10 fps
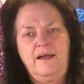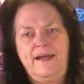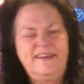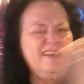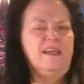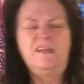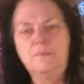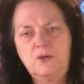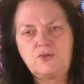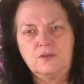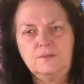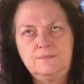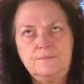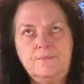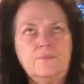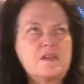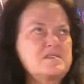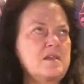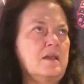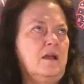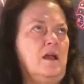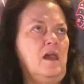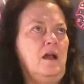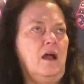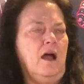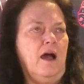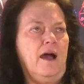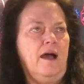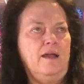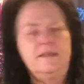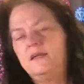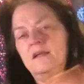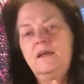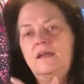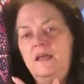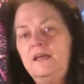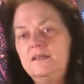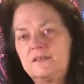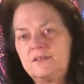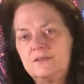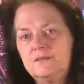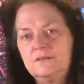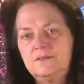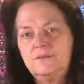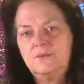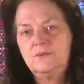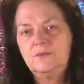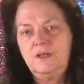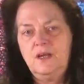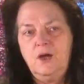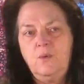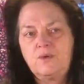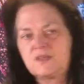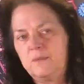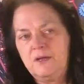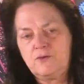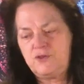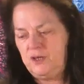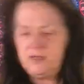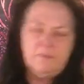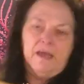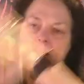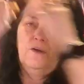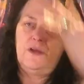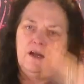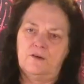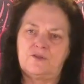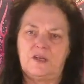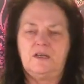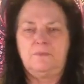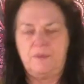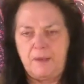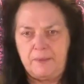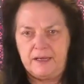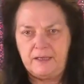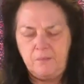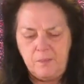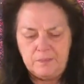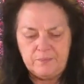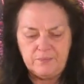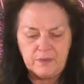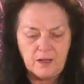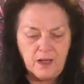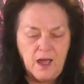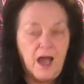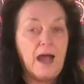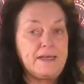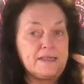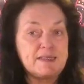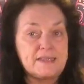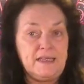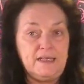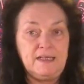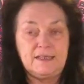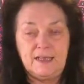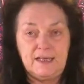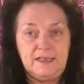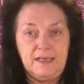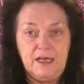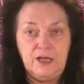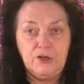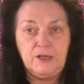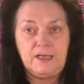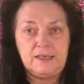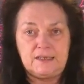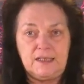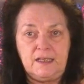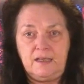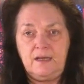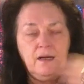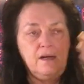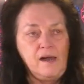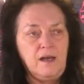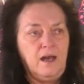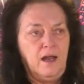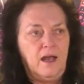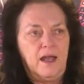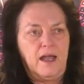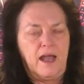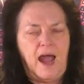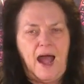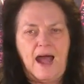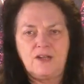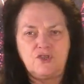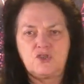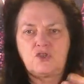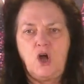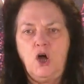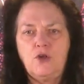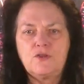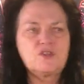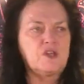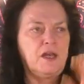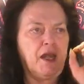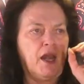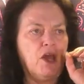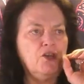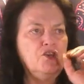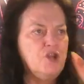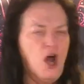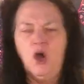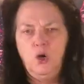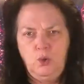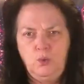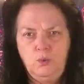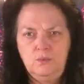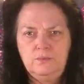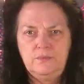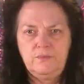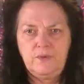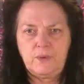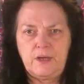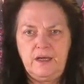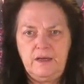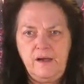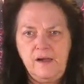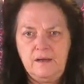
I didn't get emotional. I didn't get hit, you know, with some energy that made all the hair stand up on my body. I didn't see anything. I didn't hear anything. I just all of a sudden know, okay?